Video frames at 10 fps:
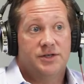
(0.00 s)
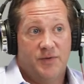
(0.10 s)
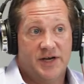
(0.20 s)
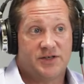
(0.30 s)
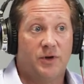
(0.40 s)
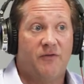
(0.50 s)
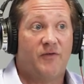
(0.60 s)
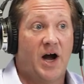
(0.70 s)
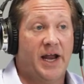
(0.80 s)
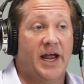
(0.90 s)
to basically
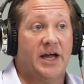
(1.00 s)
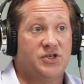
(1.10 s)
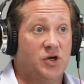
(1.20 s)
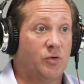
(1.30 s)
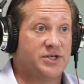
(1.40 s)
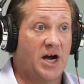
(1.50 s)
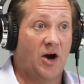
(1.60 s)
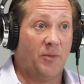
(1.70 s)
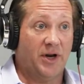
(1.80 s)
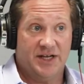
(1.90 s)
finance your
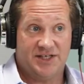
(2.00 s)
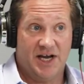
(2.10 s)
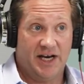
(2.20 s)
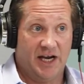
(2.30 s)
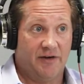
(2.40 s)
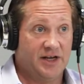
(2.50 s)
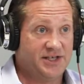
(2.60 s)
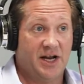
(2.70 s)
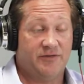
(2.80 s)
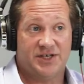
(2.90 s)
retirement instead of,
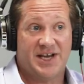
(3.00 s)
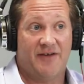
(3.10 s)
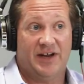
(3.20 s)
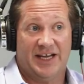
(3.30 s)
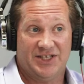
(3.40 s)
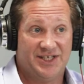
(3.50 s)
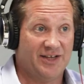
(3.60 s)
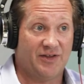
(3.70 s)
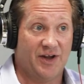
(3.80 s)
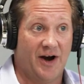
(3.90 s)
instead of just right. having it
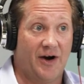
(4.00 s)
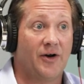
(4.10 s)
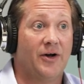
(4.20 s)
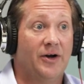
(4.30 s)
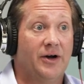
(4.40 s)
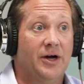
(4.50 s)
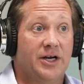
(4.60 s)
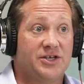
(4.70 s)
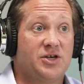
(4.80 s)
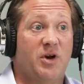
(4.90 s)
sit there. Yeah.
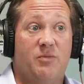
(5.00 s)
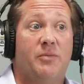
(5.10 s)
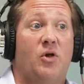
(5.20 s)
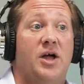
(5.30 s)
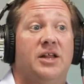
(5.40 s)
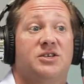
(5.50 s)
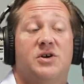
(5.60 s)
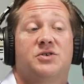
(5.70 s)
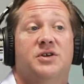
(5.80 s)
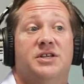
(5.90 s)
Because so many people,
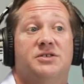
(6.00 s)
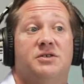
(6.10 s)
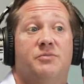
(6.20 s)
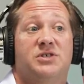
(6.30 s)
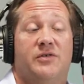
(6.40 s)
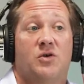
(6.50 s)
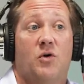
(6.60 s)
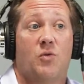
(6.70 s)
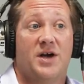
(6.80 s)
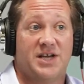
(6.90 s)
especially in the Pacific
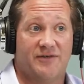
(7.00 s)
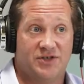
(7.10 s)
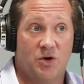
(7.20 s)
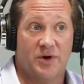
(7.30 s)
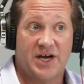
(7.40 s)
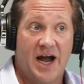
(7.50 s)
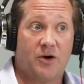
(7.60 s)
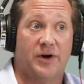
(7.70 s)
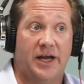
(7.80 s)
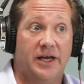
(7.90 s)
Northwest, have so much
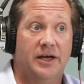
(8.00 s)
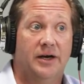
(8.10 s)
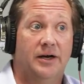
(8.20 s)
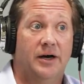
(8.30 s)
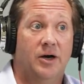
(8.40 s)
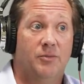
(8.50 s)
equity mm-hmm.